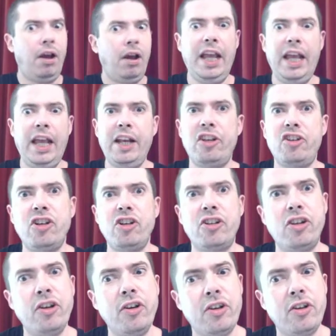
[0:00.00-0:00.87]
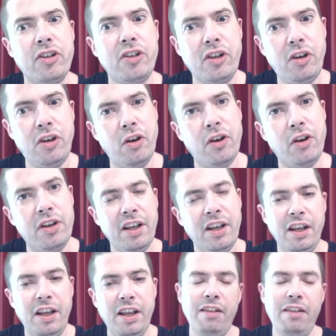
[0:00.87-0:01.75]
It just looks good.
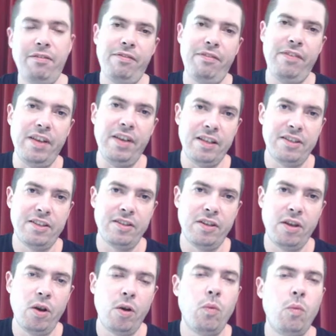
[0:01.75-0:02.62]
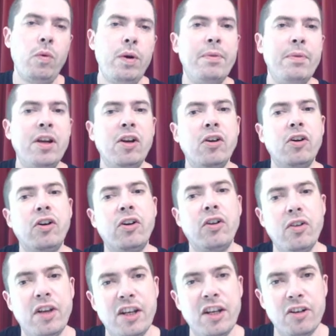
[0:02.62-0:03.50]
It fits. Women look
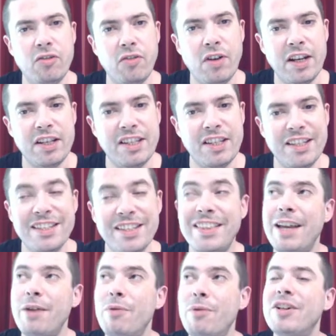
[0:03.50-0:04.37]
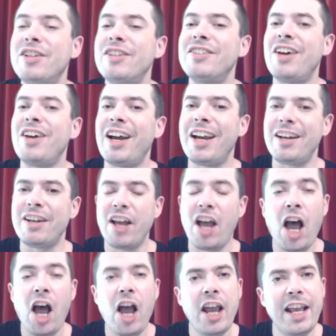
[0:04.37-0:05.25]
good in dresses. They were designed,
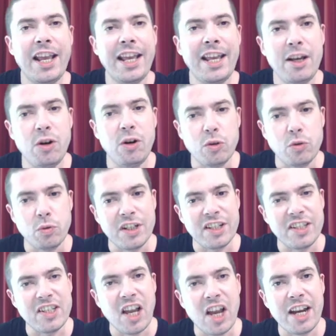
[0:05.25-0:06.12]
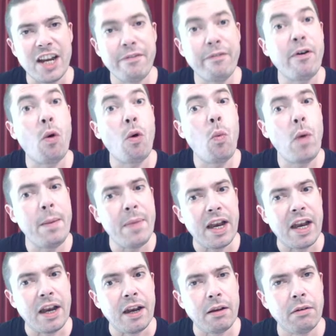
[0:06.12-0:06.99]
high heels were designed for
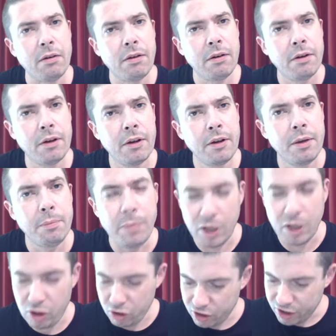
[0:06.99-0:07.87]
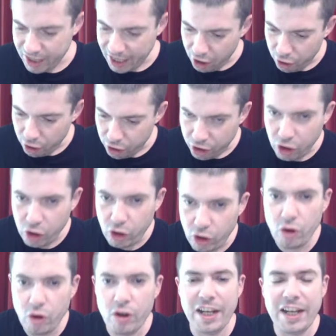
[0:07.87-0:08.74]
women. Because they look
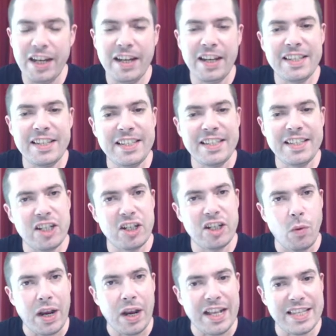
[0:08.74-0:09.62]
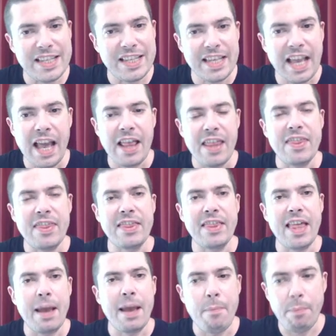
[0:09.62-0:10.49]
good, it accentuates
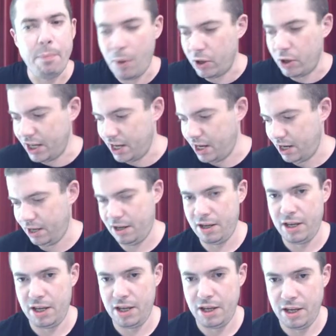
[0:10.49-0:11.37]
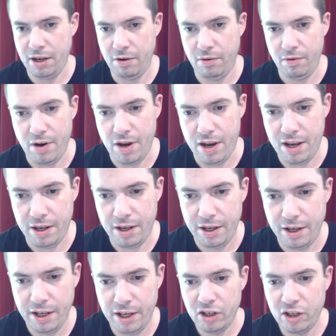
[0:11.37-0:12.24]
their body. Right?
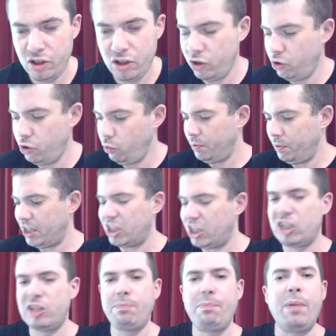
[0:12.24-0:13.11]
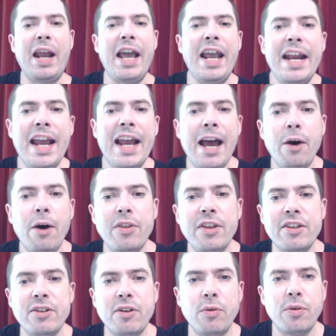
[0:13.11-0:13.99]
Do you want me to explain how
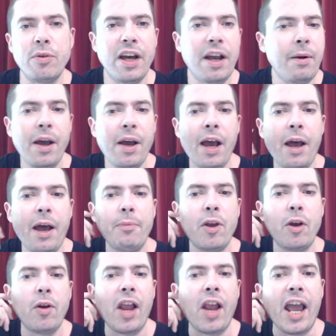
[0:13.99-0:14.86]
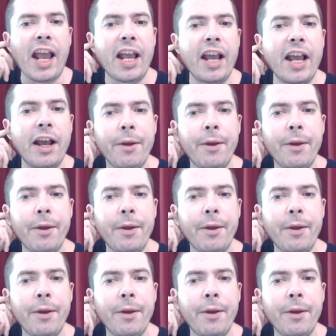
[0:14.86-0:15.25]
this, I'm not like